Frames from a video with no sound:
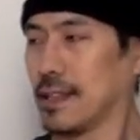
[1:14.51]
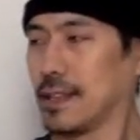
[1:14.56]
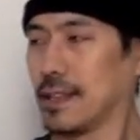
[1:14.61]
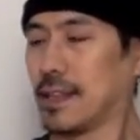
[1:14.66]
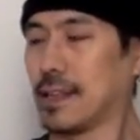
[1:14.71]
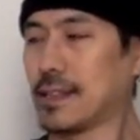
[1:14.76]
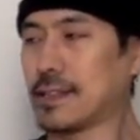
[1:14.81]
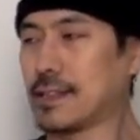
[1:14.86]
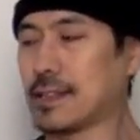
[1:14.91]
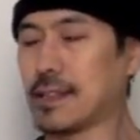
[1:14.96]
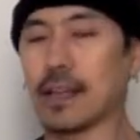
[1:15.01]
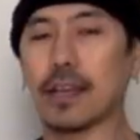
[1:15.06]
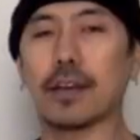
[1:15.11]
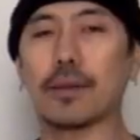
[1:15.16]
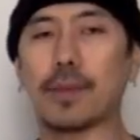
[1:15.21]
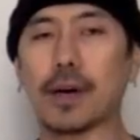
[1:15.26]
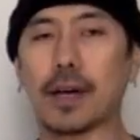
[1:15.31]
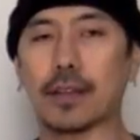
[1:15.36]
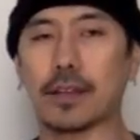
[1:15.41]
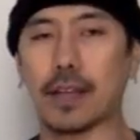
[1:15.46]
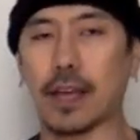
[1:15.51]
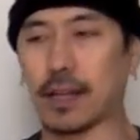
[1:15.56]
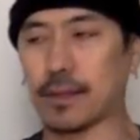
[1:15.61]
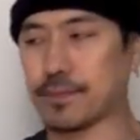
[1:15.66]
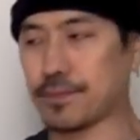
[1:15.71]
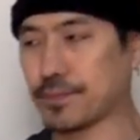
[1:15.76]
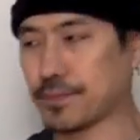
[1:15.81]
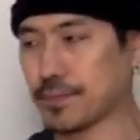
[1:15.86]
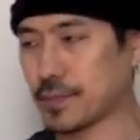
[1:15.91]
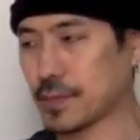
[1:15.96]
let's think about that.
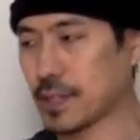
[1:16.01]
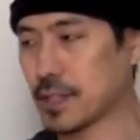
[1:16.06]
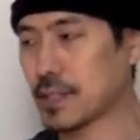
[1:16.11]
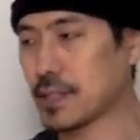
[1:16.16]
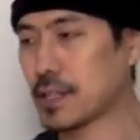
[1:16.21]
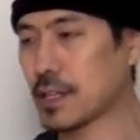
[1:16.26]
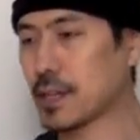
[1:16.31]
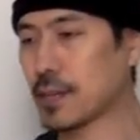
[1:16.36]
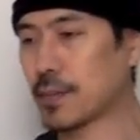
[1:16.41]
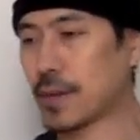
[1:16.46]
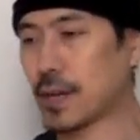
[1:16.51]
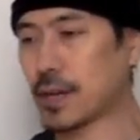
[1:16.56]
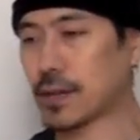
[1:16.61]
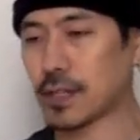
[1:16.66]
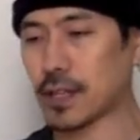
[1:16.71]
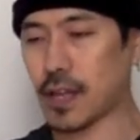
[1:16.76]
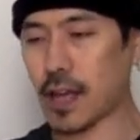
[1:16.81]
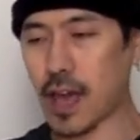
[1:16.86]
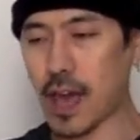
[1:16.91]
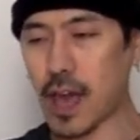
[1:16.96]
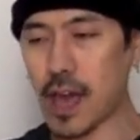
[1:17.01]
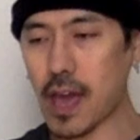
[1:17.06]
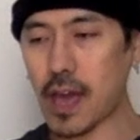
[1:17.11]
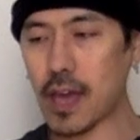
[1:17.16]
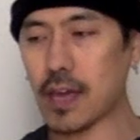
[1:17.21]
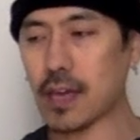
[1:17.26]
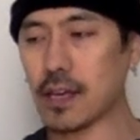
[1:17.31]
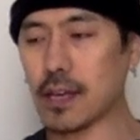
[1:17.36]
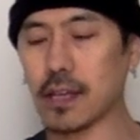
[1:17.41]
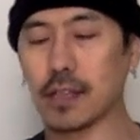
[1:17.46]
Let's think about it. A,
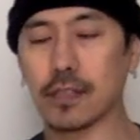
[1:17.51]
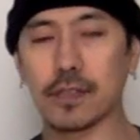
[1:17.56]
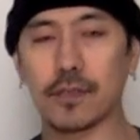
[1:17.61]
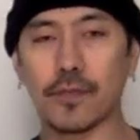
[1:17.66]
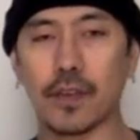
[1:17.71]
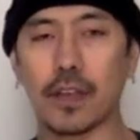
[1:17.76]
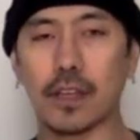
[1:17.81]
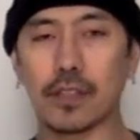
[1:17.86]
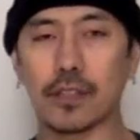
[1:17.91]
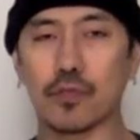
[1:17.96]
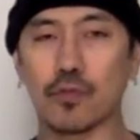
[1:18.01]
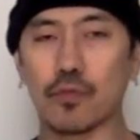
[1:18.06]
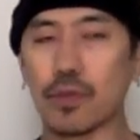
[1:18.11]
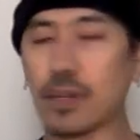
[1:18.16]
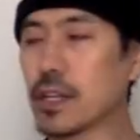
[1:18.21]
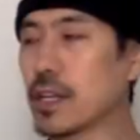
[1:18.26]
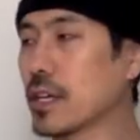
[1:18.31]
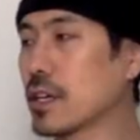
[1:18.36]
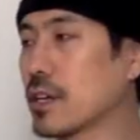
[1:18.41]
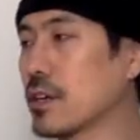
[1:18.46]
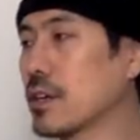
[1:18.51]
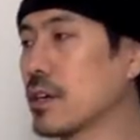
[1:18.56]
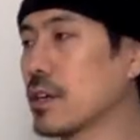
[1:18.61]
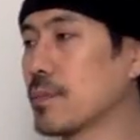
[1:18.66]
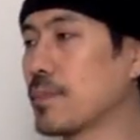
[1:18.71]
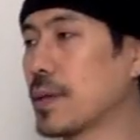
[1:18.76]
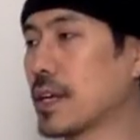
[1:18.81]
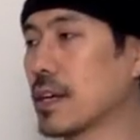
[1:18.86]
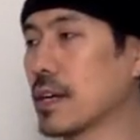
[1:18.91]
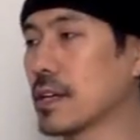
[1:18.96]
it's it's really
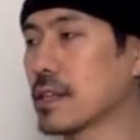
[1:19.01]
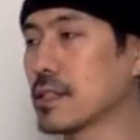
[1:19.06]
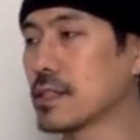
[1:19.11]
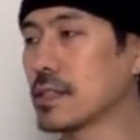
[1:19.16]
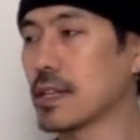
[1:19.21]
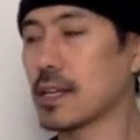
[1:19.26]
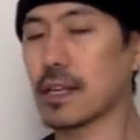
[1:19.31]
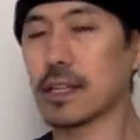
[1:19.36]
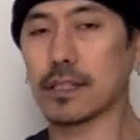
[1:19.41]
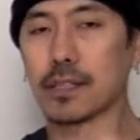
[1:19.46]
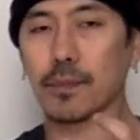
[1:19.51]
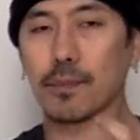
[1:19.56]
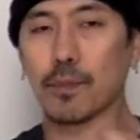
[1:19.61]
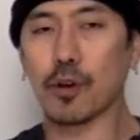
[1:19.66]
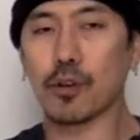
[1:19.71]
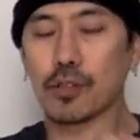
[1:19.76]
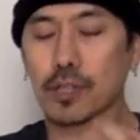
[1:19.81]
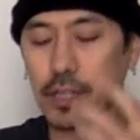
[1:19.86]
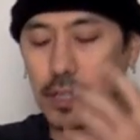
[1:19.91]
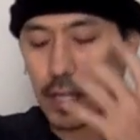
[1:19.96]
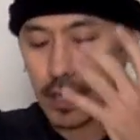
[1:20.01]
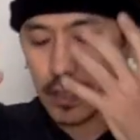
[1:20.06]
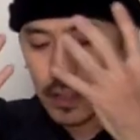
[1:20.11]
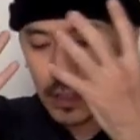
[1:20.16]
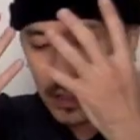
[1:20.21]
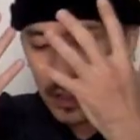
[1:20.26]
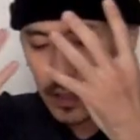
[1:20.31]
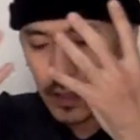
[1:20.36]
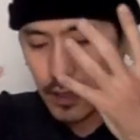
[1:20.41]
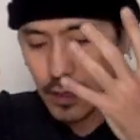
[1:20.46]
good because it's a motion
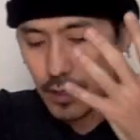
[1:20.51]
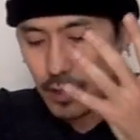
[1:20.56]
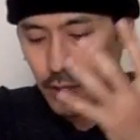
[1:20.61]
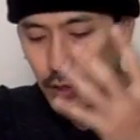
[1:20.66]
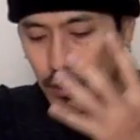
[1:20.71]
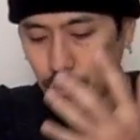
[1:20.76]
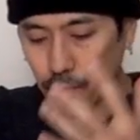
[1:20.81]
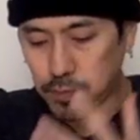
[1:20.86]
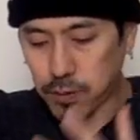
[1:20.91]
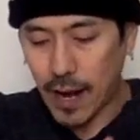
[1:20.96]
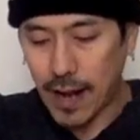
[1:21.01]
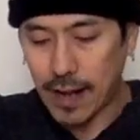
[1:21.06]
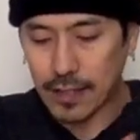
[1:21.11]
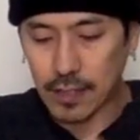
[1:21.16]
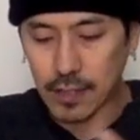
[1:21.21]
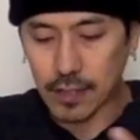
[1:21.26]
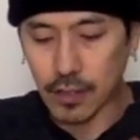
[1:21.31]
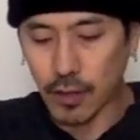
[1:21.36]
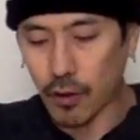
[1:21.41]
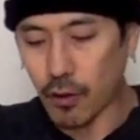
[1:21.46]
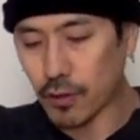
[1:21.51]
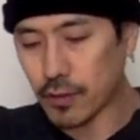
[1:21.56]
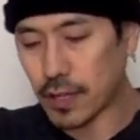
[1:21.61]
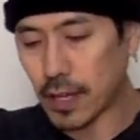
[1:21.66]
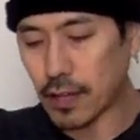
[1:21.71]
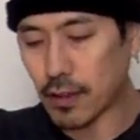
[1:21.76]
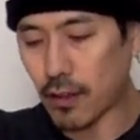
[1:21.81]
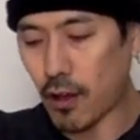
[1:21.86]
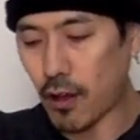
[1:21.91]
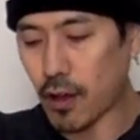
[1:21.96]
that's you practice all
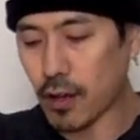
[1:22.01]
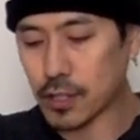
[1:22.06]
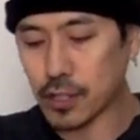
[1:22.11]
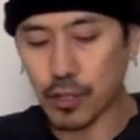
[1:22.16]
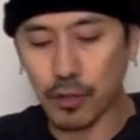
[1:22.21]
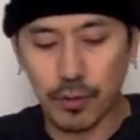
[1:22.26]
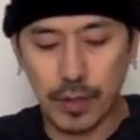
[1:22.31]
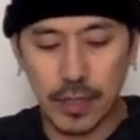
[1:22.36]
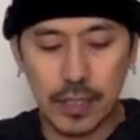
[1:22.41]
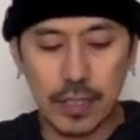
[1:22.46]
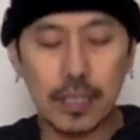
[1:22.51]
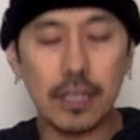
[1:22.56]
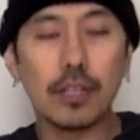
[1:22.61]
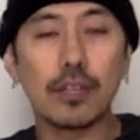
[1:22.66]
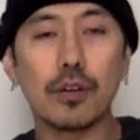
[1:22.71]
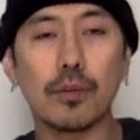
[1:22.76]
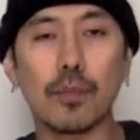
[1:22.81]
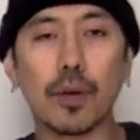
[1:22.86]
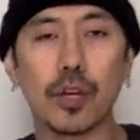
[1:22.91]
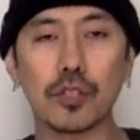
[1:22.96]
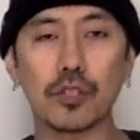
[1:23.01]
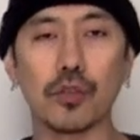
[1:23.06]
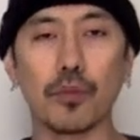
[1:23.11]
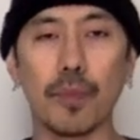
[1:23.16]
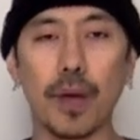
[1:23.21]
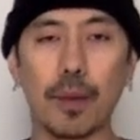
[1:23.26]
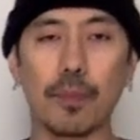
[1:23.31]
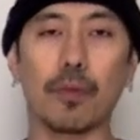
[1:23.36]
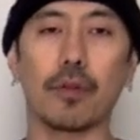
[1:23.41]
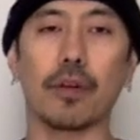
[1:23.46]
day long, so it's in your muscle
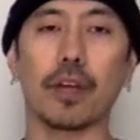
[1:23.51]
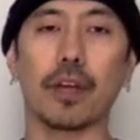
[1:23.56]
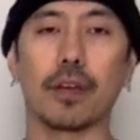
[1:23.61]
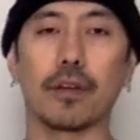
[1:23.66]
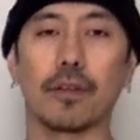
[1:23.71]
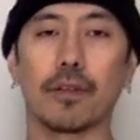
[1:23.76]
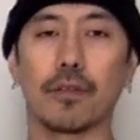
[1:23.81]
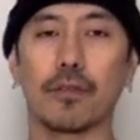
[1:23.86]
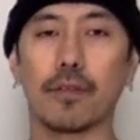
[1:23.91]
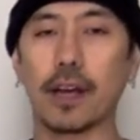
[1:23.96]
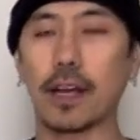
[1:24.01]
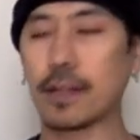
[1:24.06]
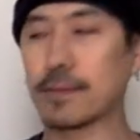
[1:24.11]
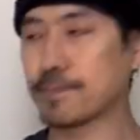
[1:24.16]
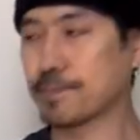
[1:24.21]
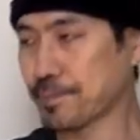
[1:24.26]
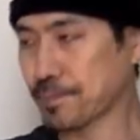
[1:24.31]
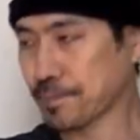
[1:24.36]
memory, right?